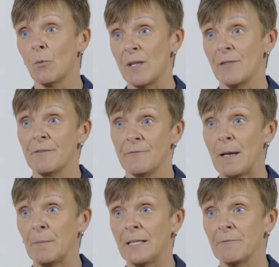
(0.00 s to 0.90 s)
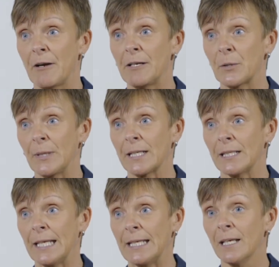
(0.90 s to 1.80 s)
with the family very
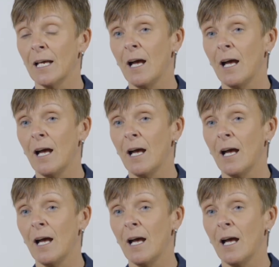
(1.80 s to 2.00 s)
quickly,